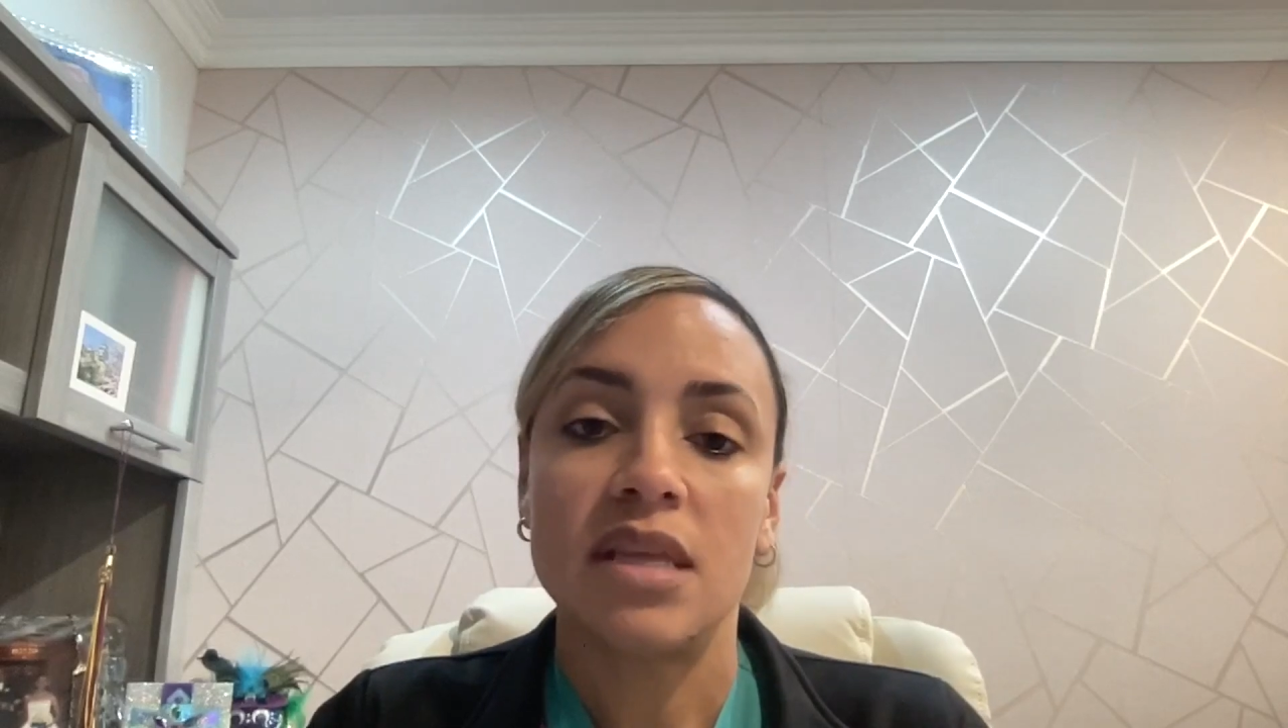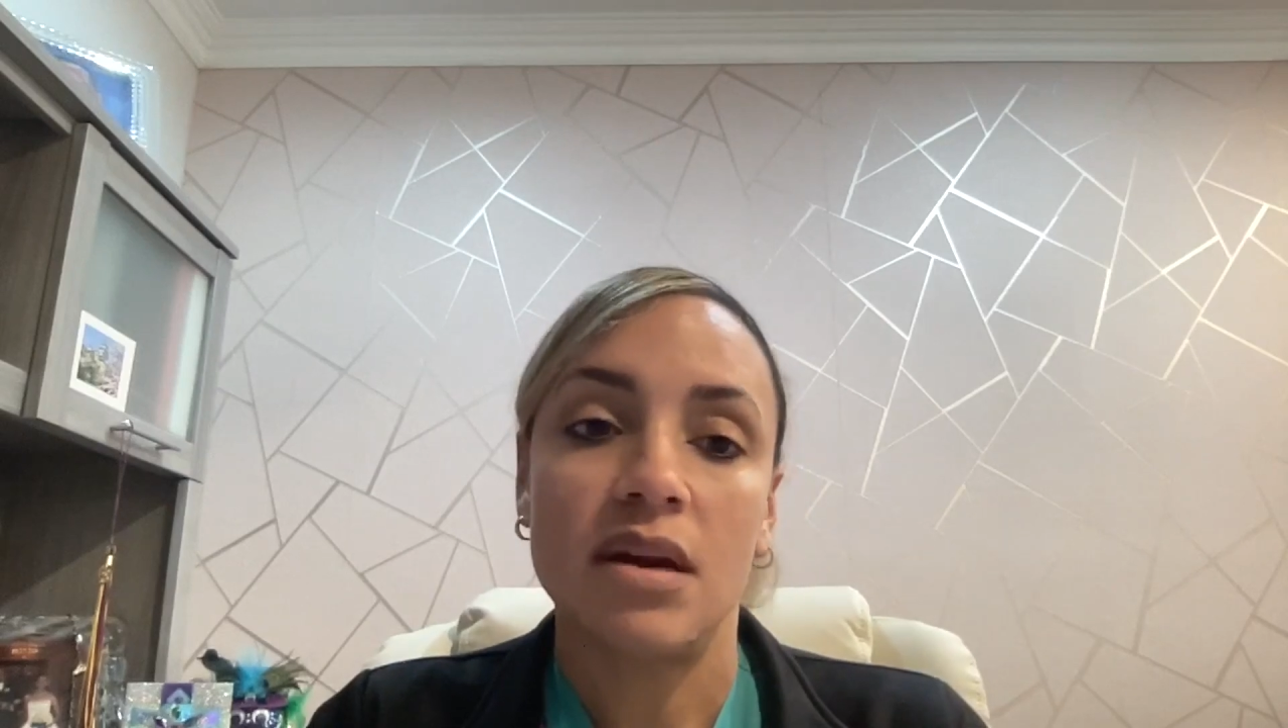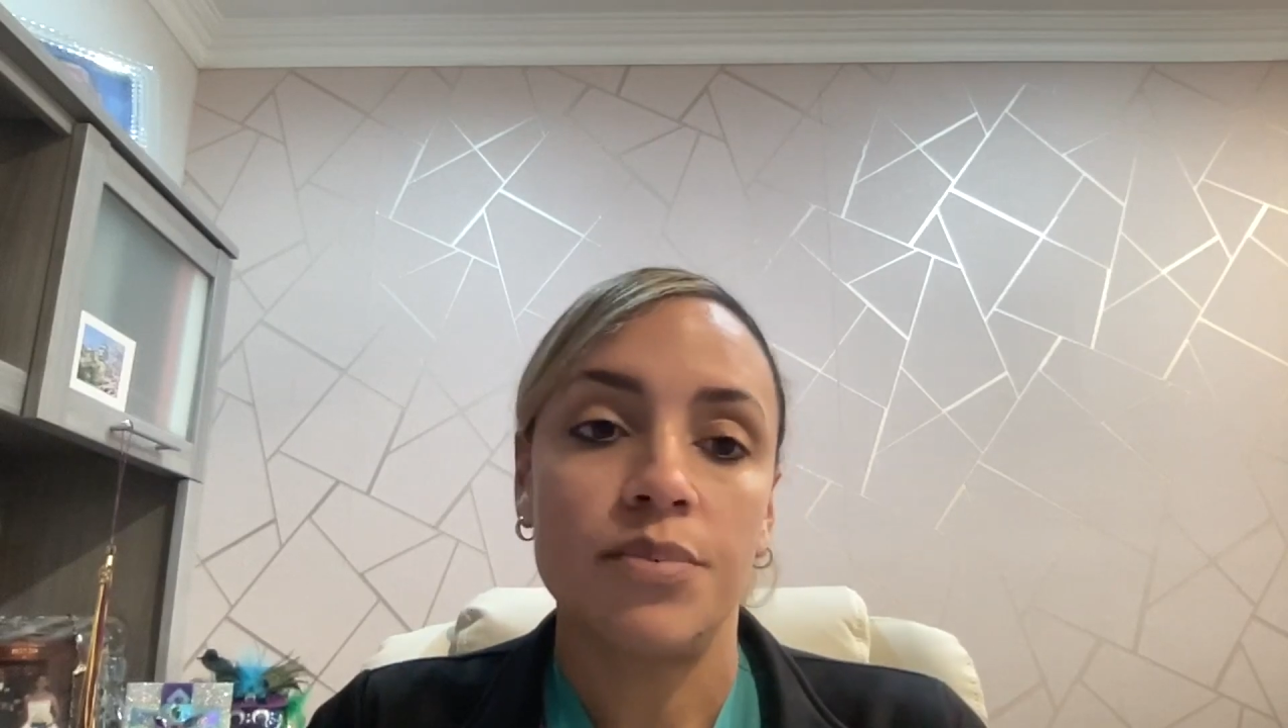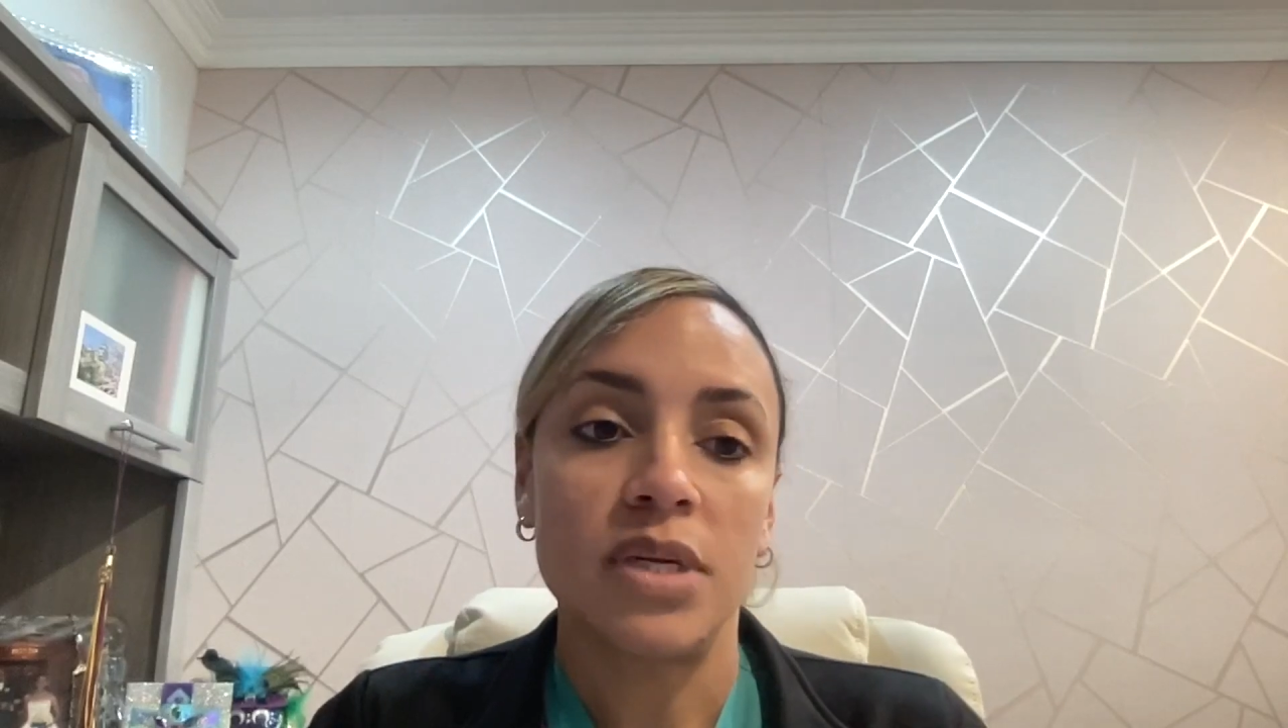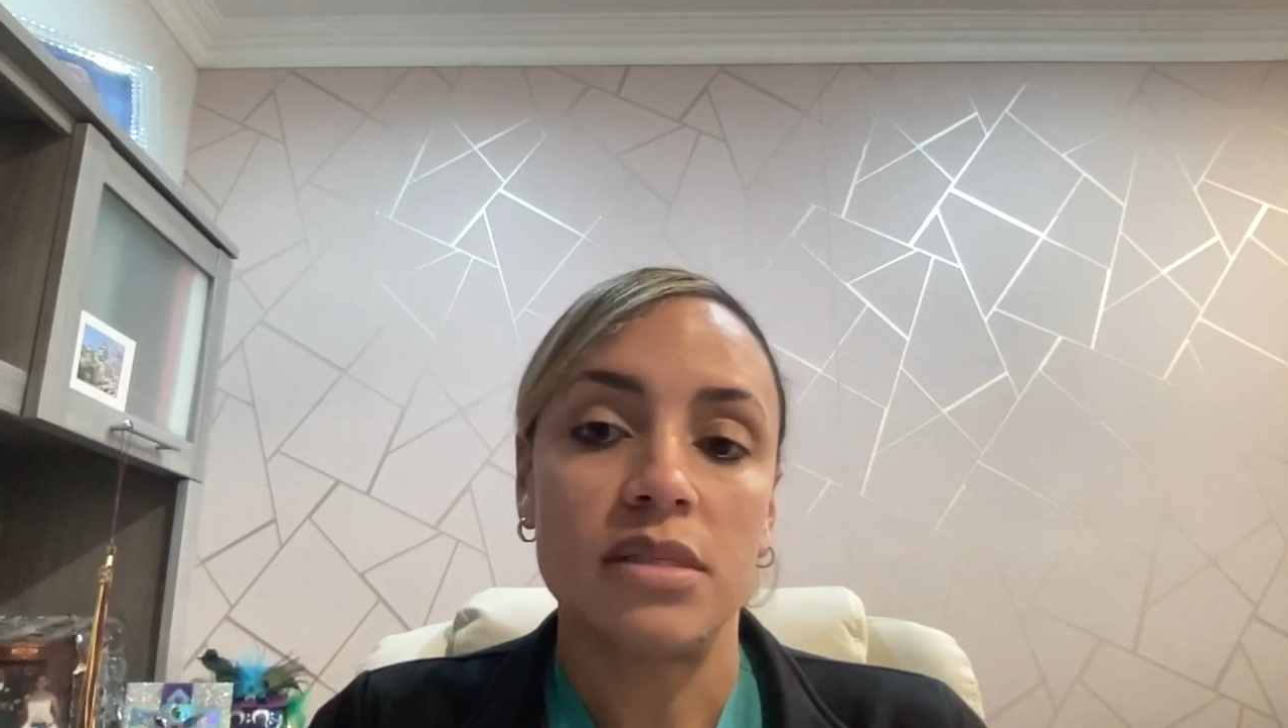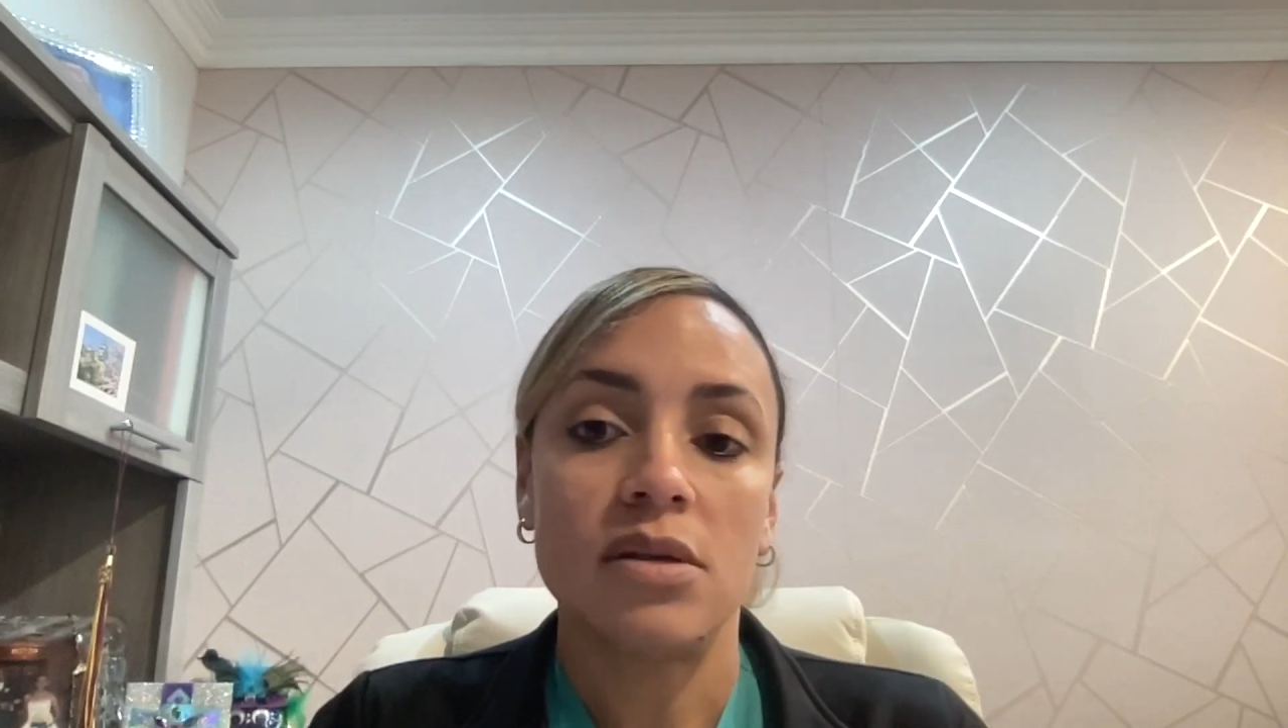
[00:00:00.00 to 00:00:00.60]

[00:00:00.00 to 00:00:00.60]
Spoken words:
therapies